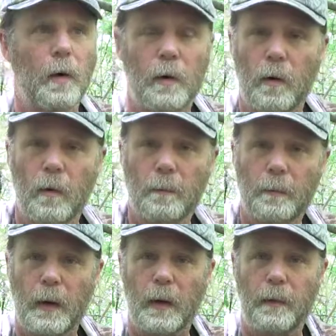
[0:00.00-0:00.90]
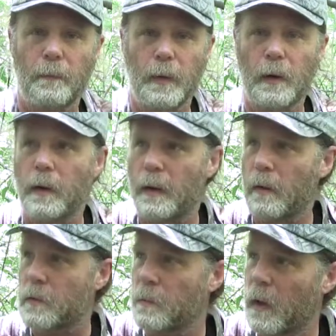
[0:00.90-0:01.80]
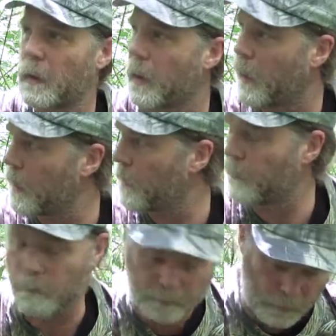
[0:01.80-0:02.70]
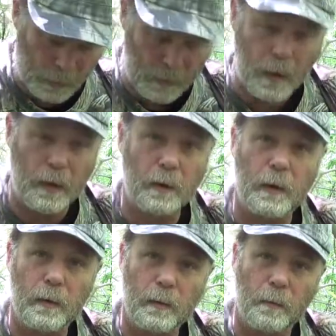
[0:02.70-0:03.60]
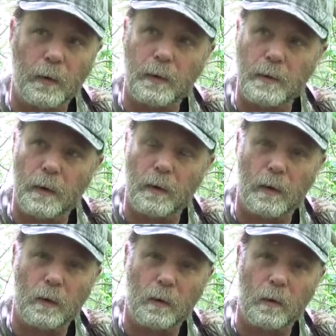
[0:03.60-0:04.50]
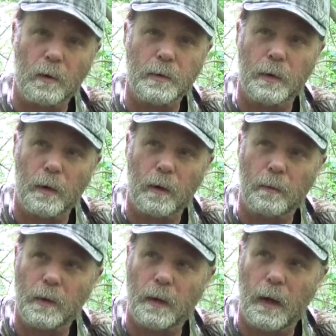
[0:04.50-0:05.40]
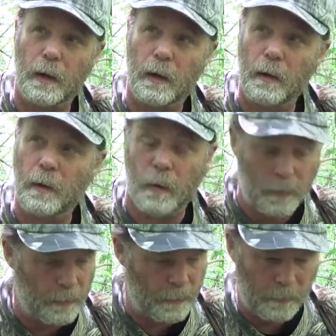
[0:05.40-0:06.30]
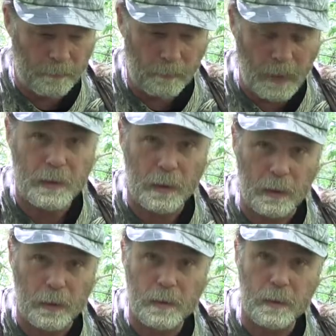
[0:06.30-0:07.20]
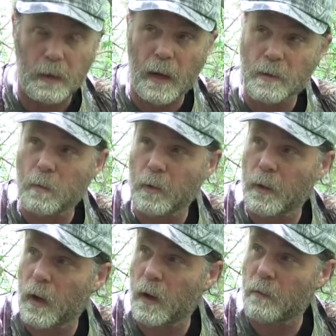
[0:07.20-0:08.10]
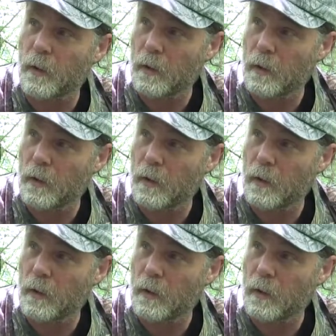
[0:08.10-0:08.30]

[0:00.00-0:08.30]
on home, and now it's Monday, and I got out here on this area a little closer to home today. Basically, this is the last morning I have to